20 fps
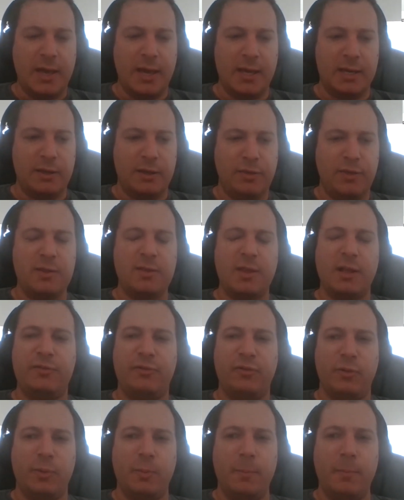and I think that
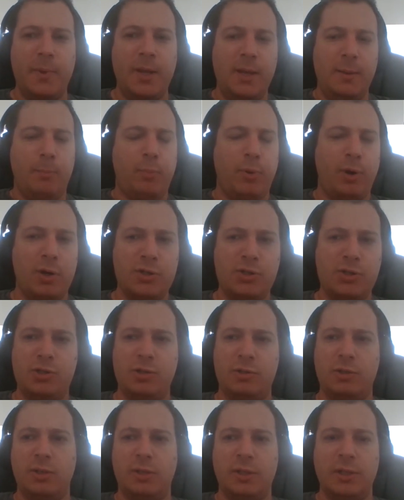for me
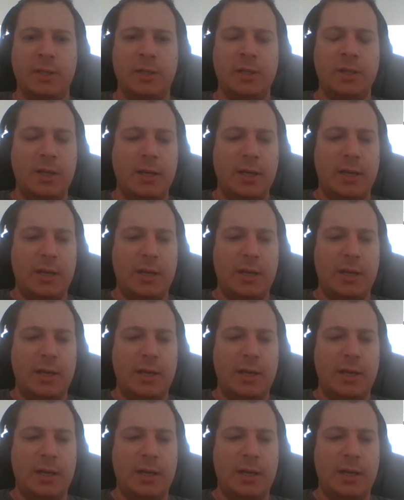personally,